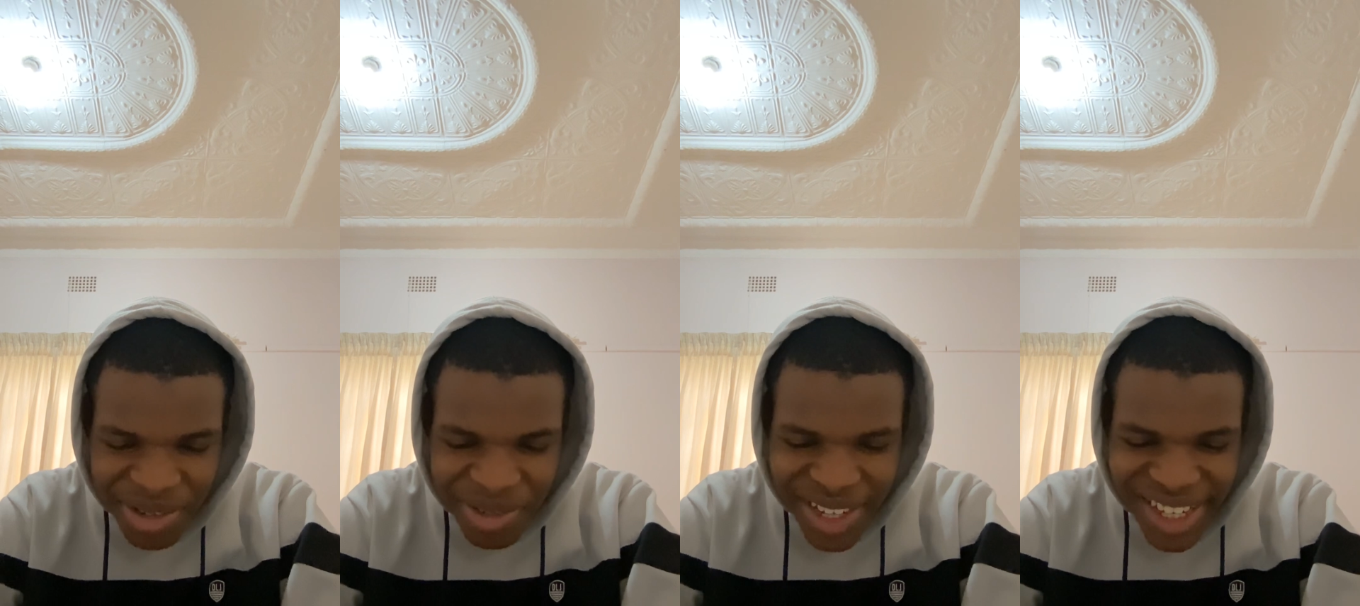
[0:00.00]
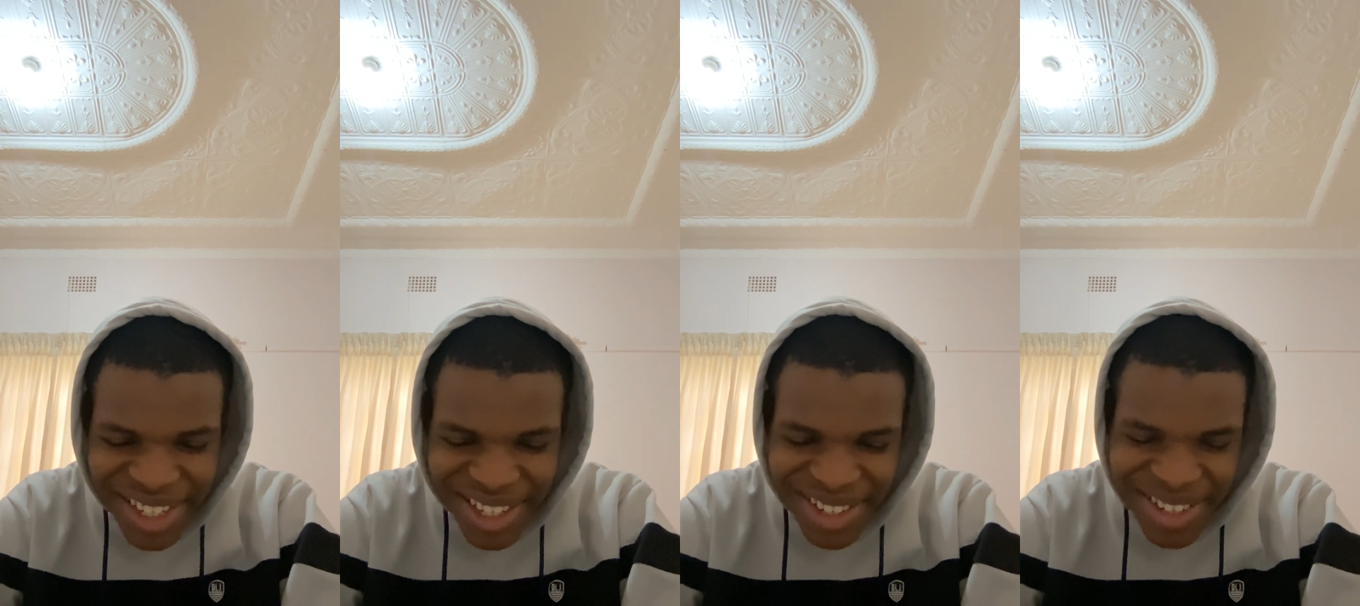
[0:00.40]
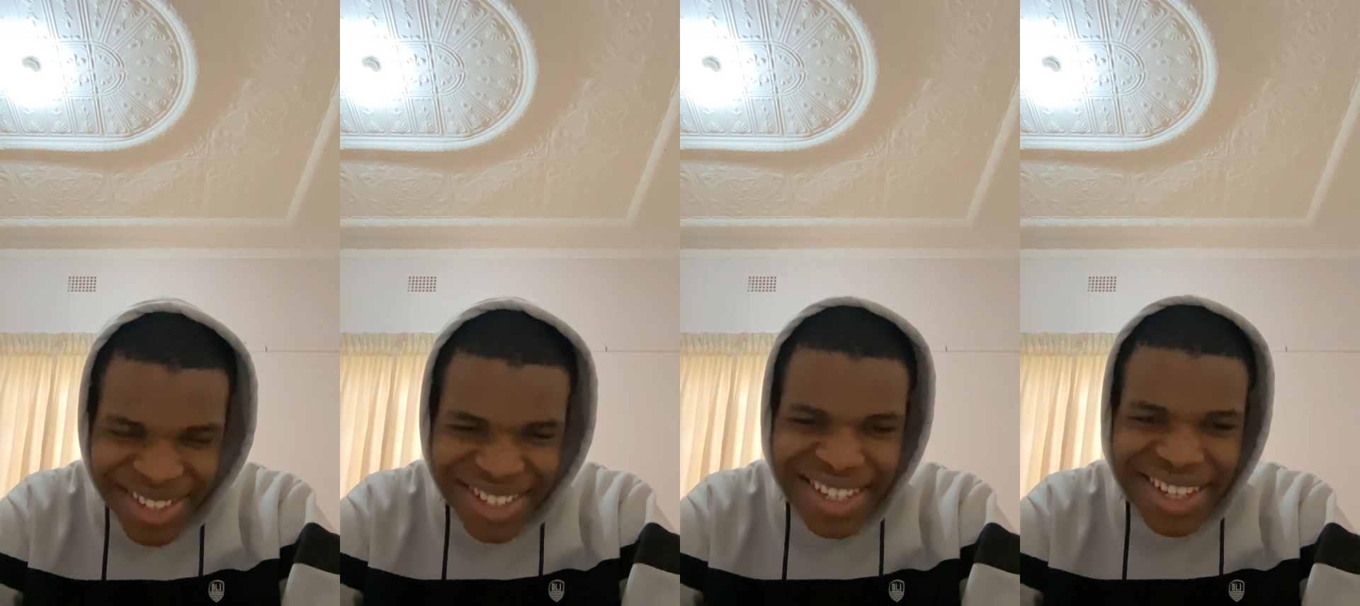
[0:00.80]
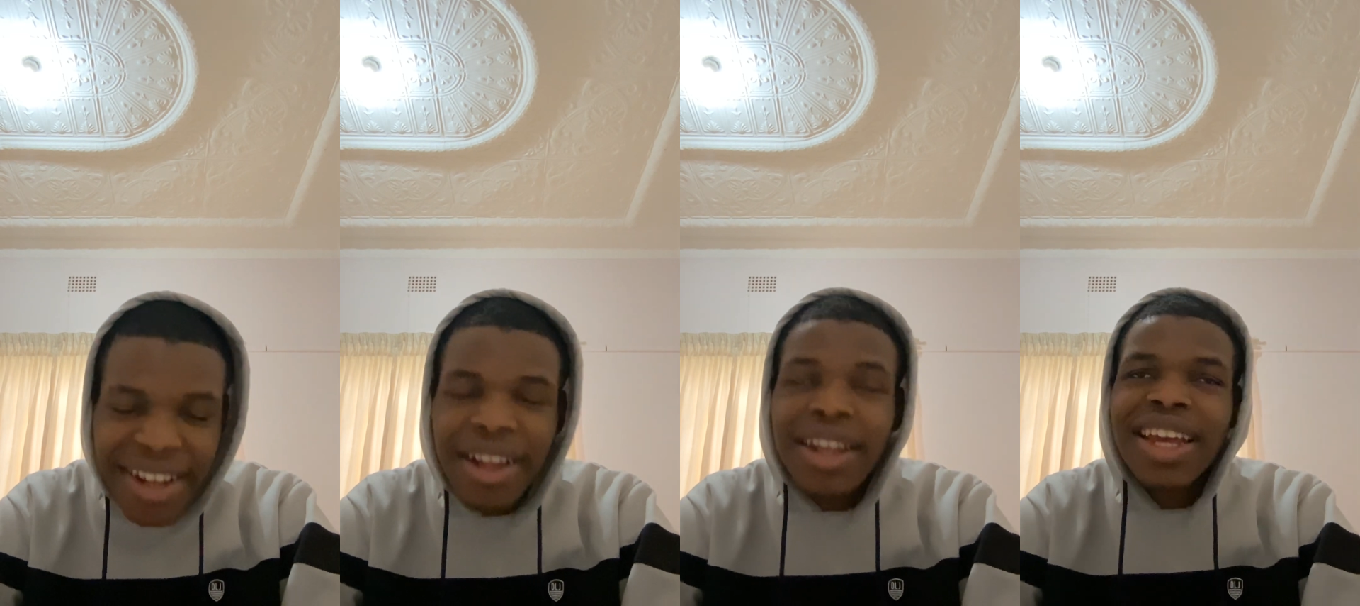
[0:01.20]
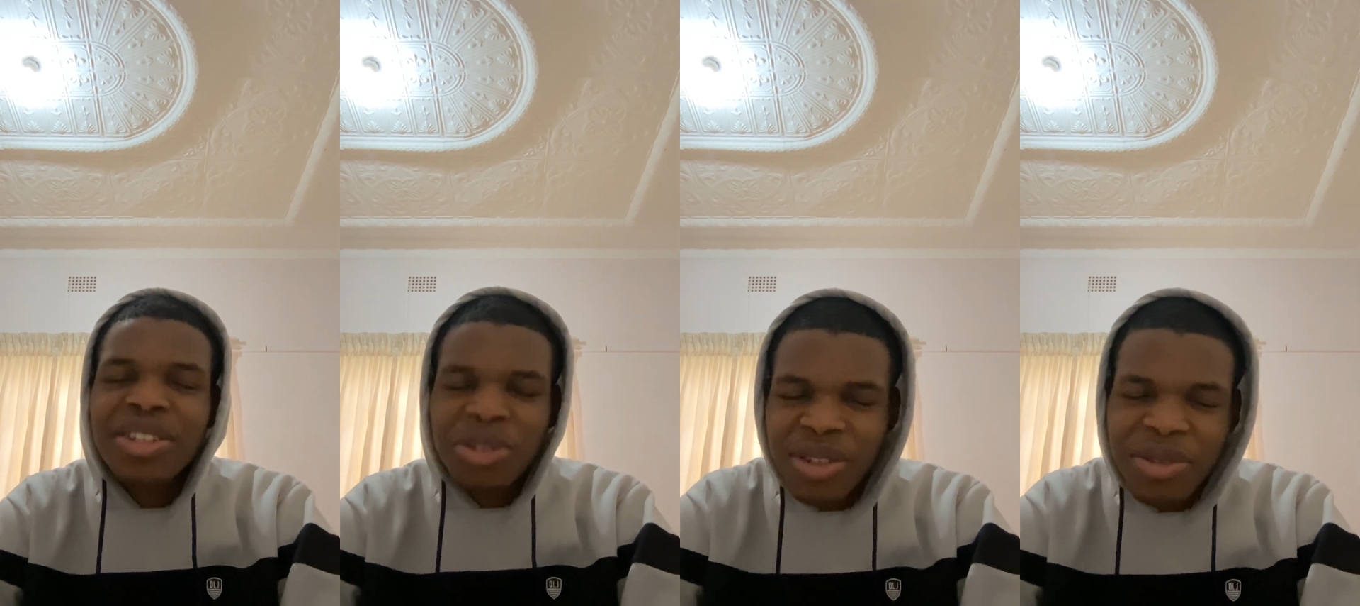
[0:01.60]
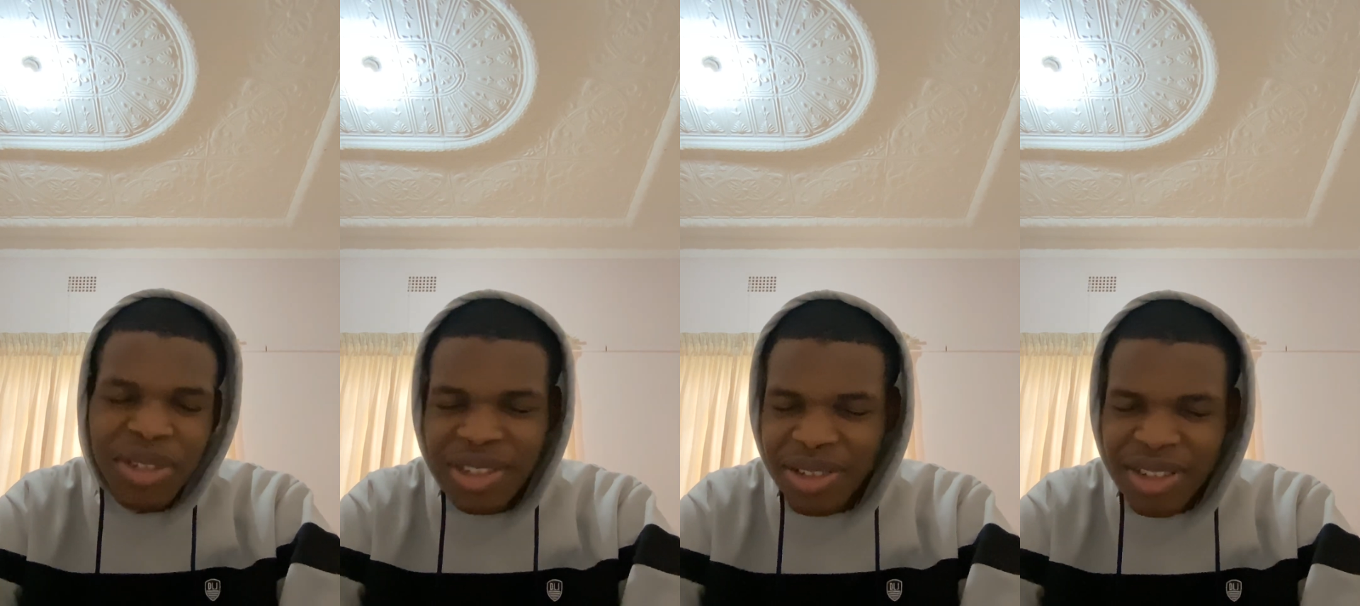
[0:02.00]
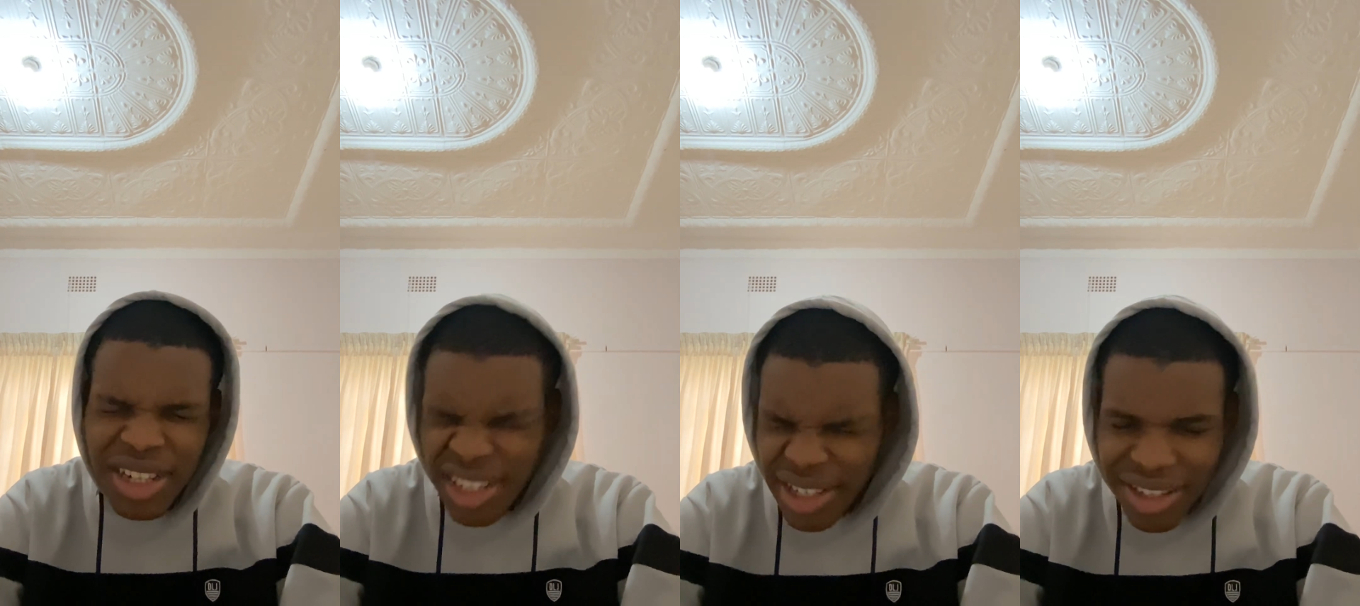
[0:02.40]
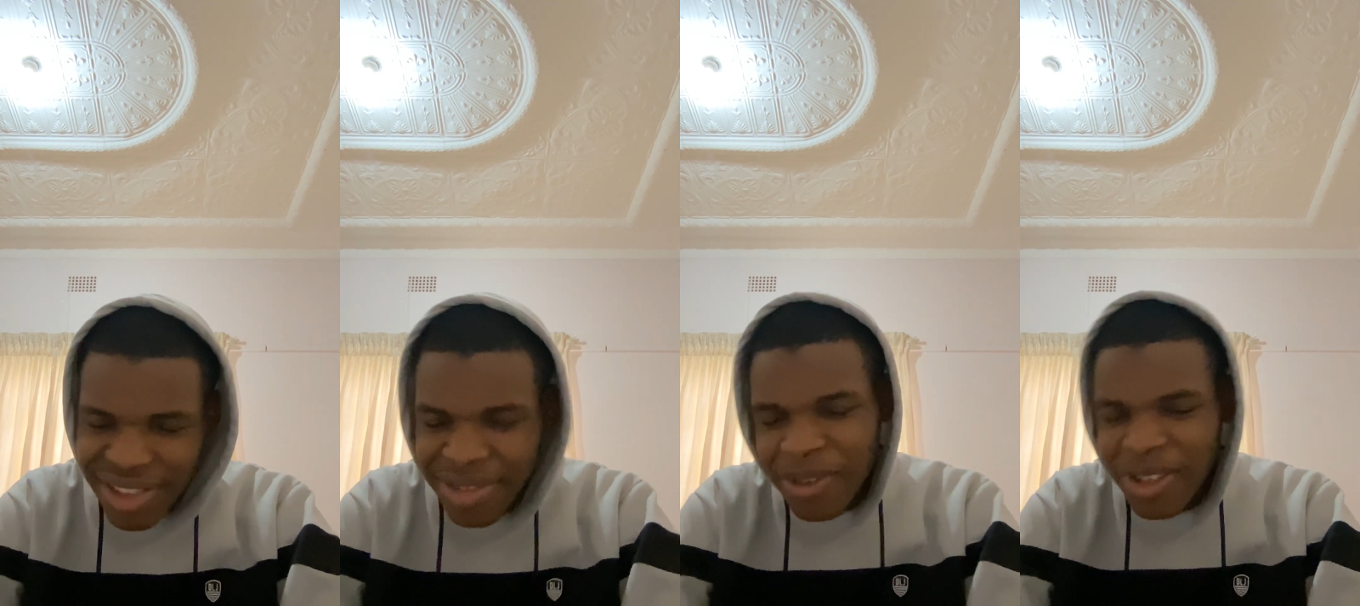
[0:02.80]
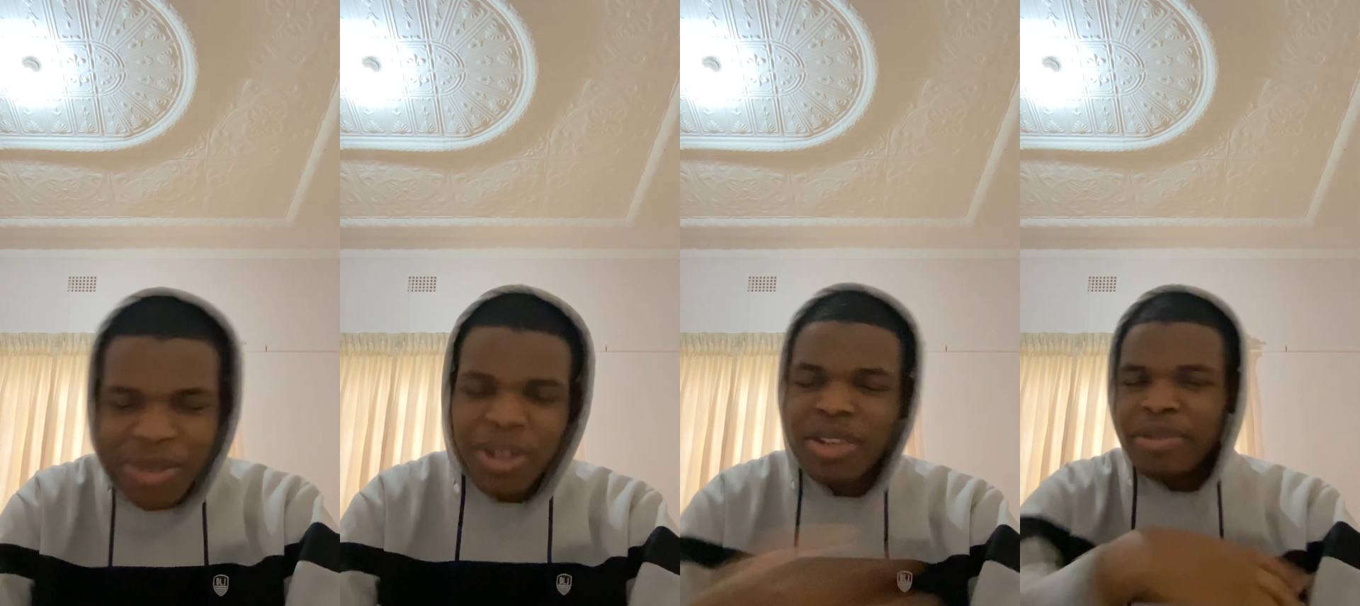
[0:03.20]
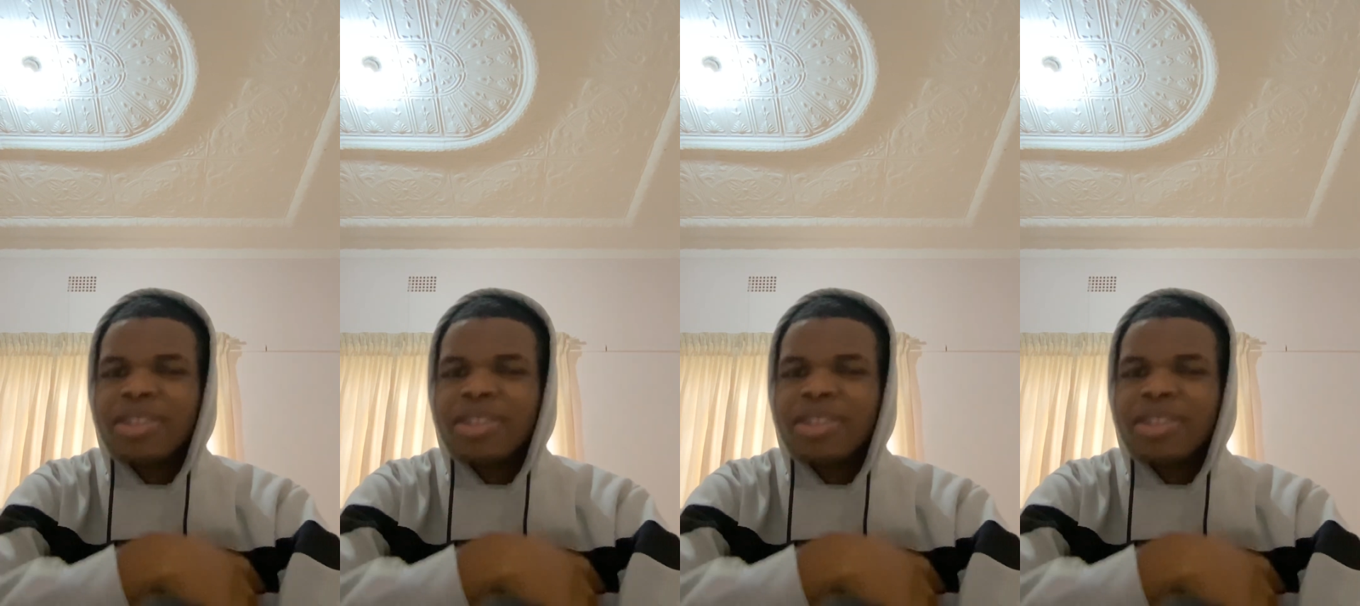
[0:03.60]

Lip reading: wingsuits. I like try wingsuits, but whatever.